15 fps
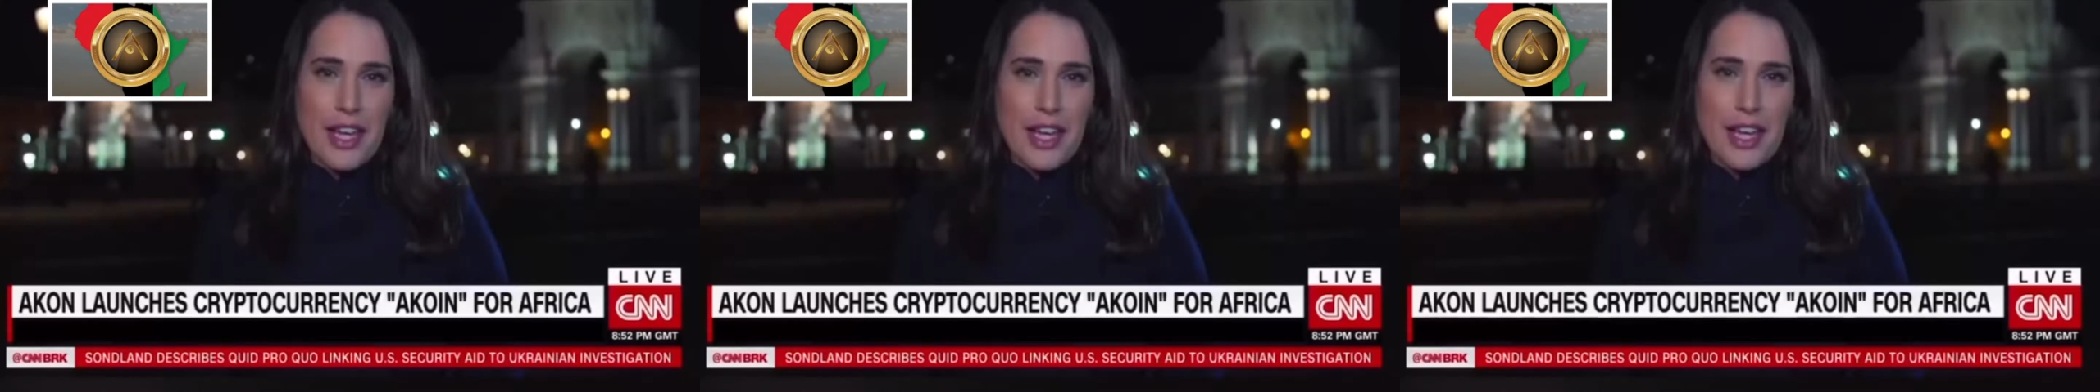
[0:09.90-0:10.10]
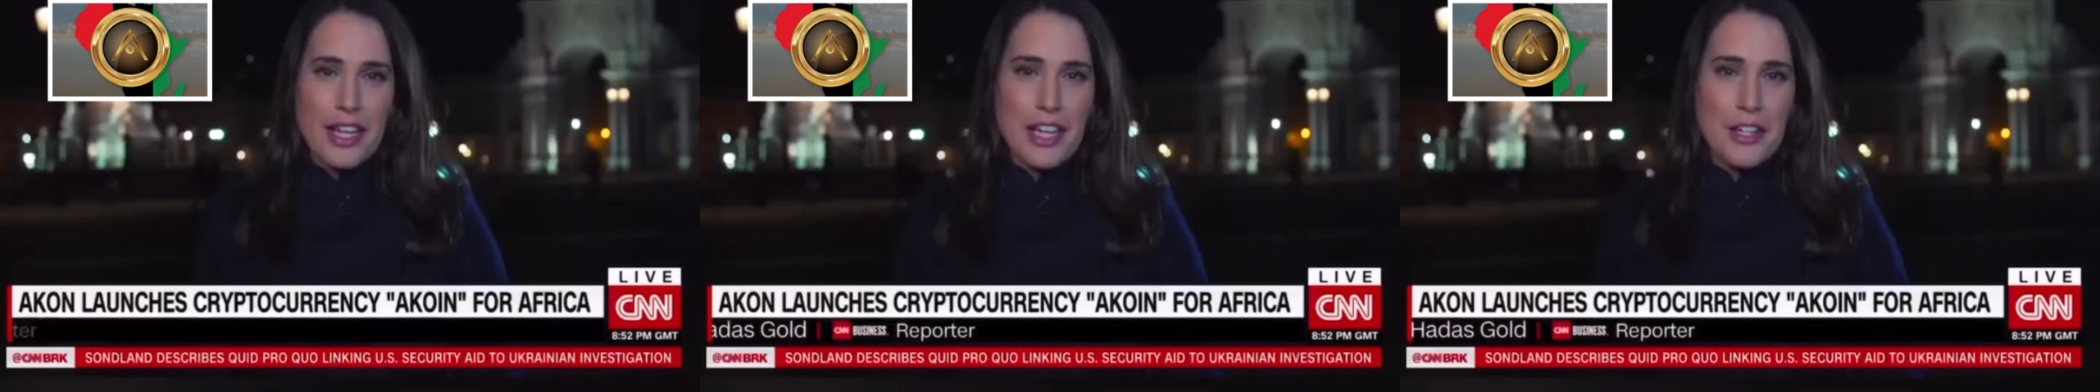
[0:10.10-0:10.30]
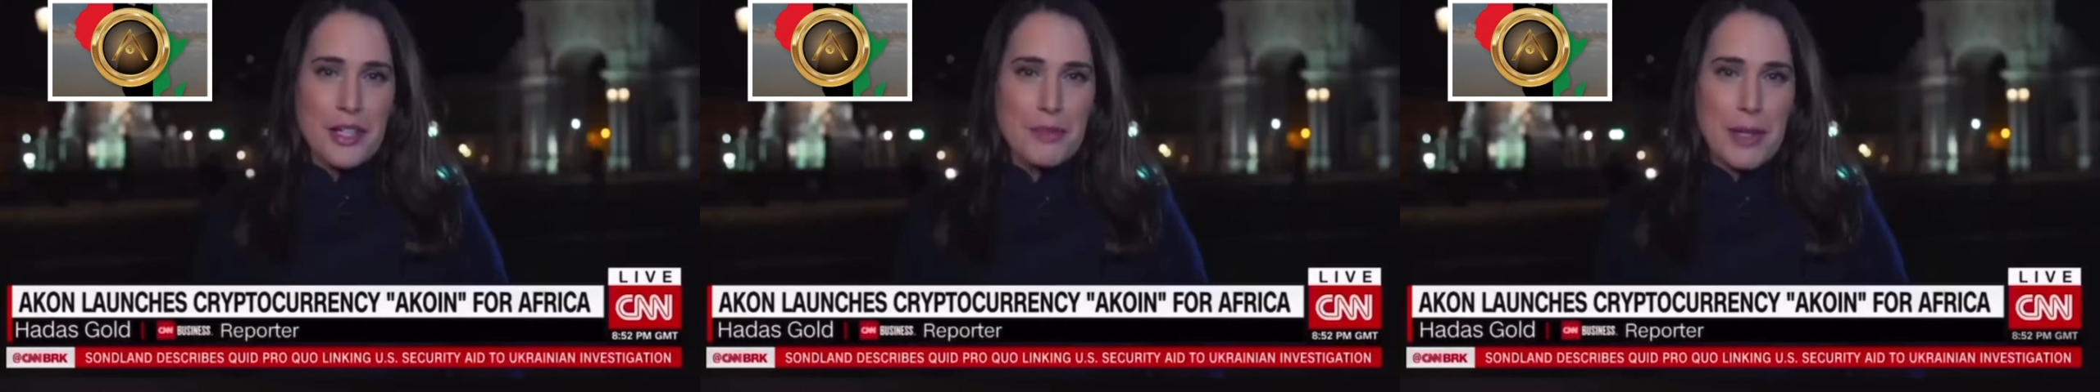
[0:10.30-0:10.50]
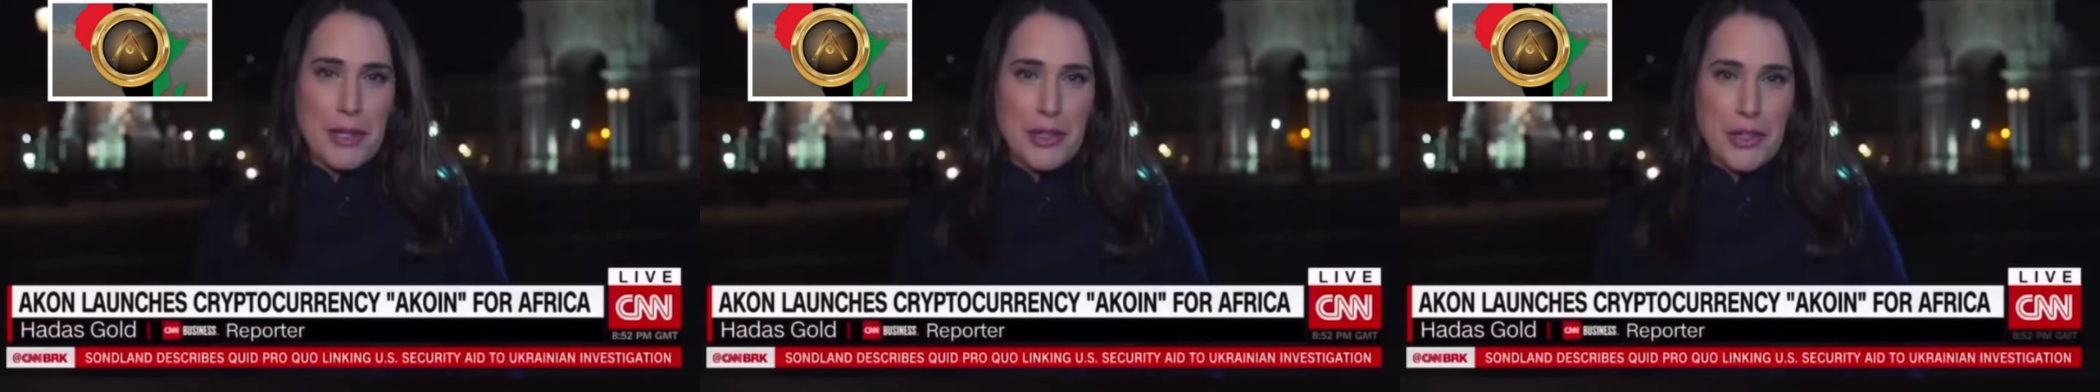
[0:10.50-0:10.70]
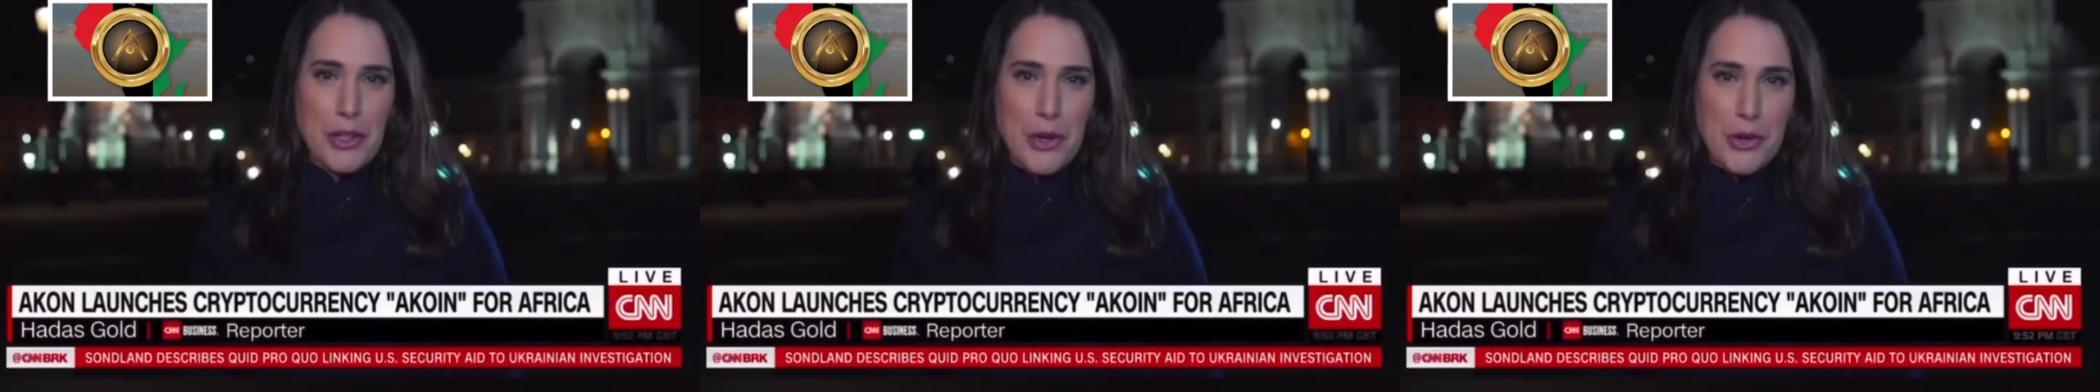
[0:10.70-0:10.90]
Akon is better
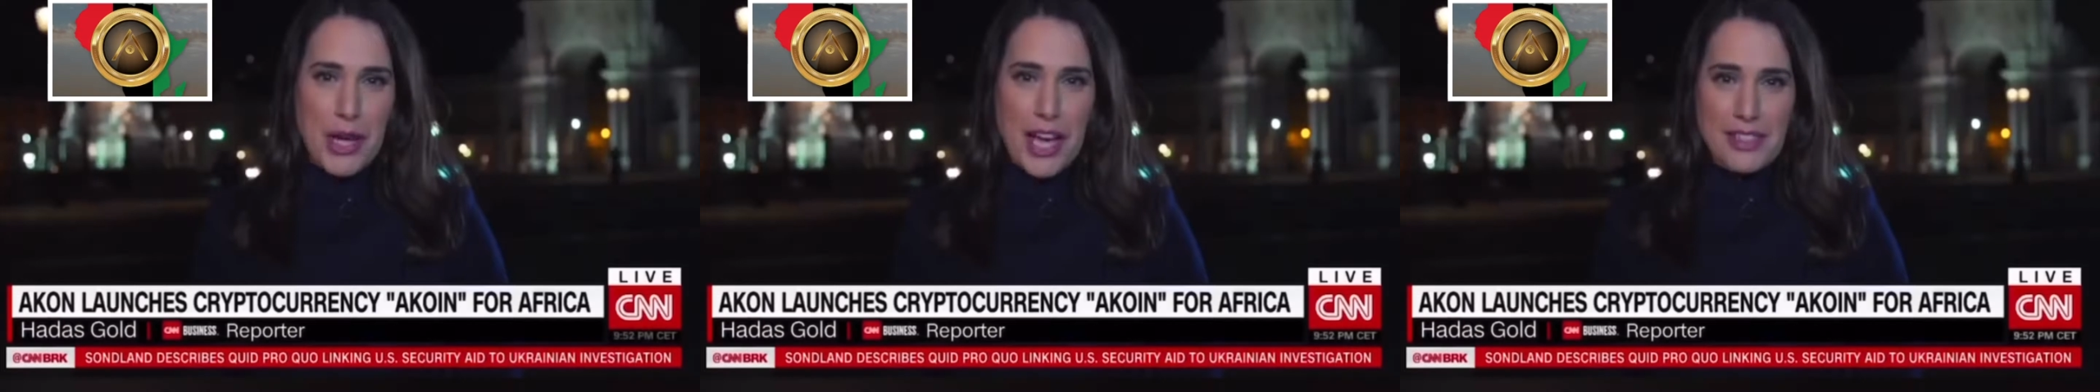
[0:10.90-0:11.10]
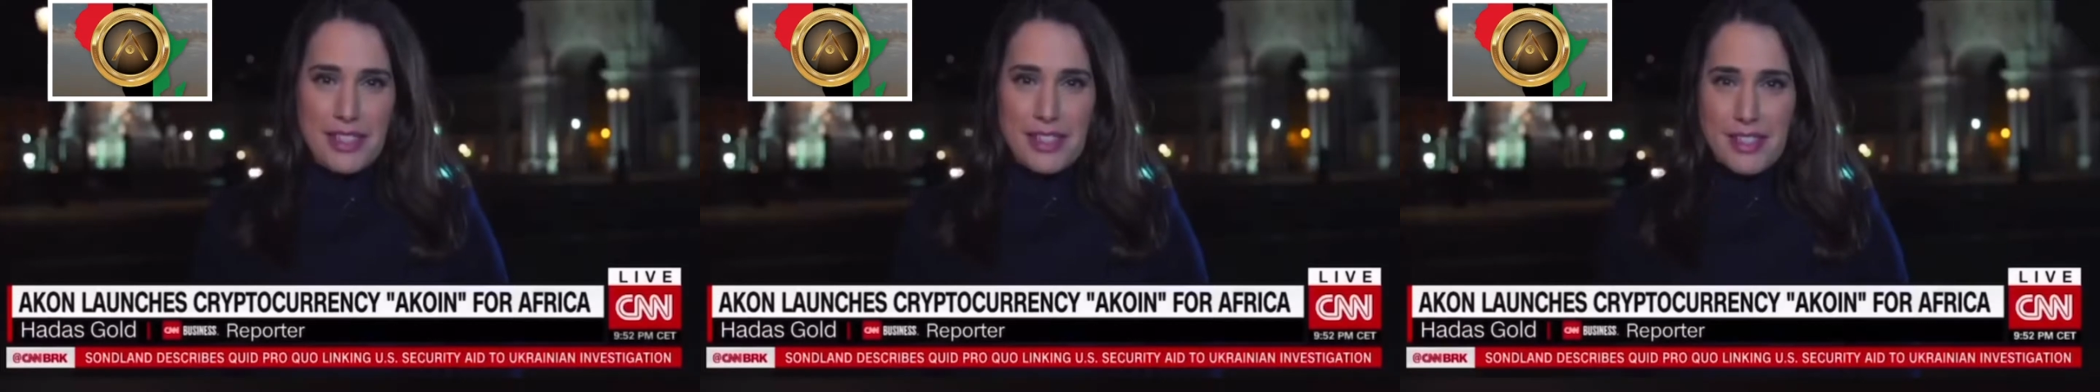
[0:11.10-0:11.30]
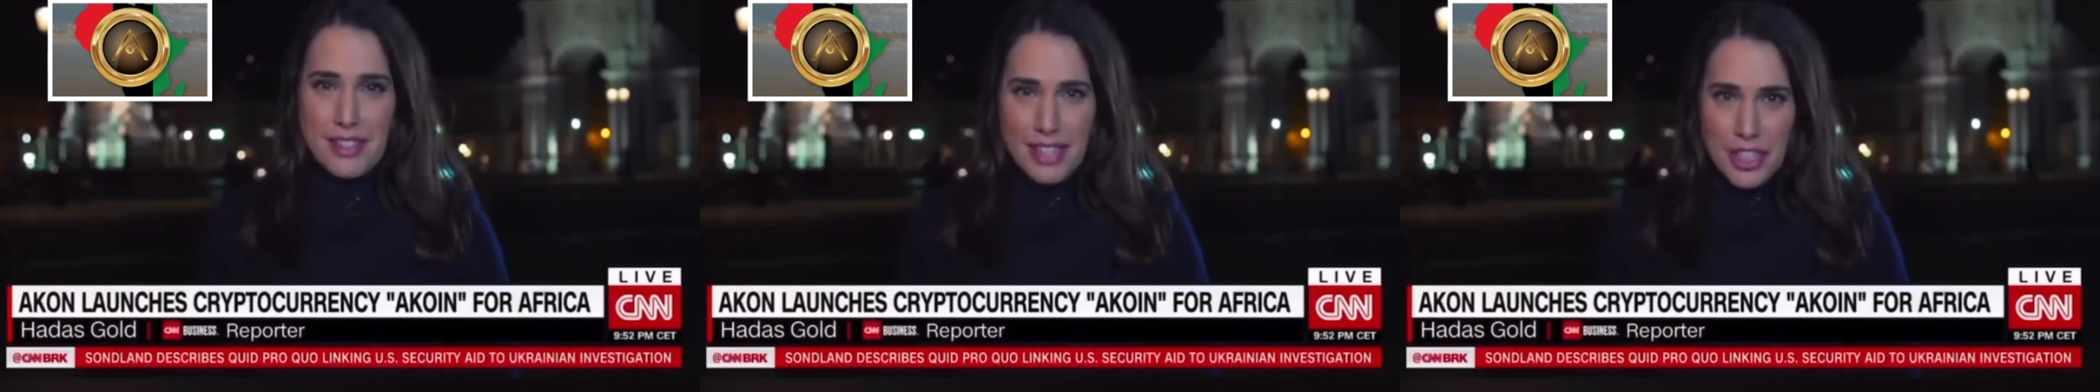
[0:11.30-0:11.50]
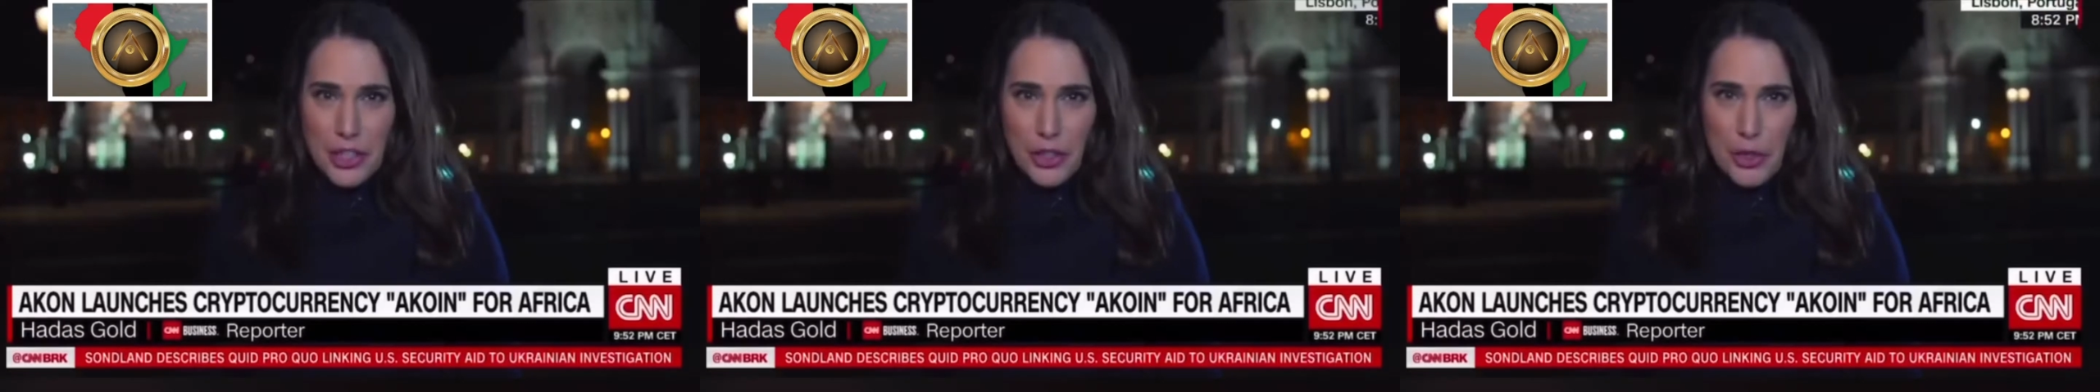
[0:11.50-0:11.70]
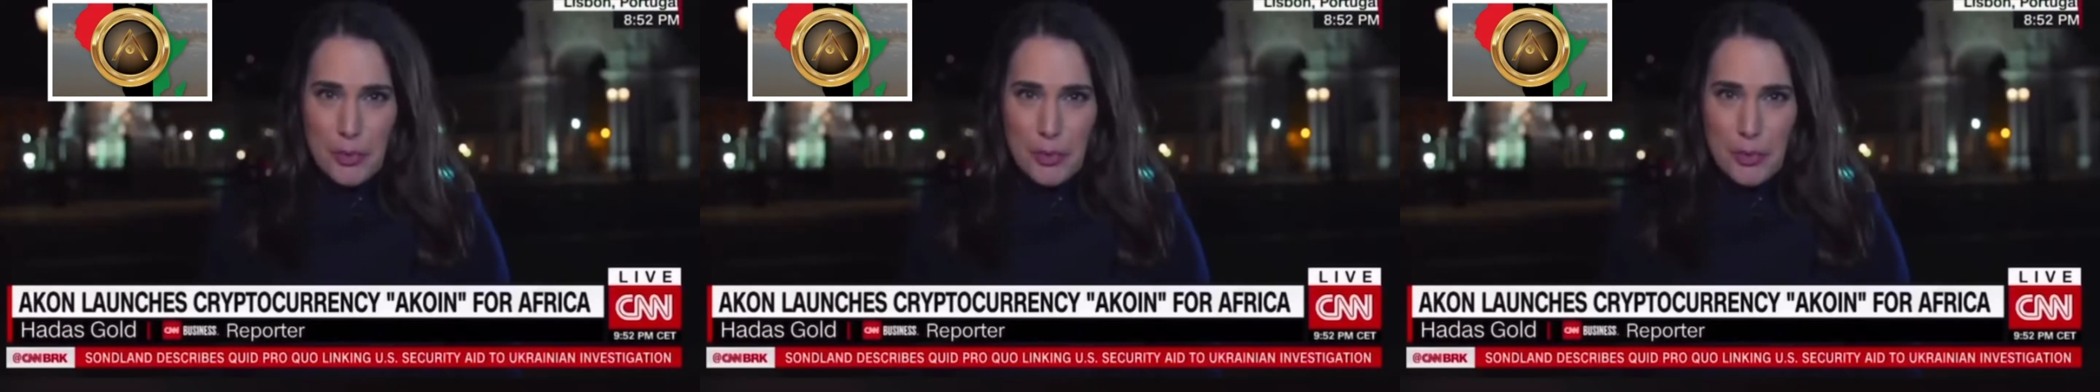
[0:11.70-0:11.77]
known as a singer,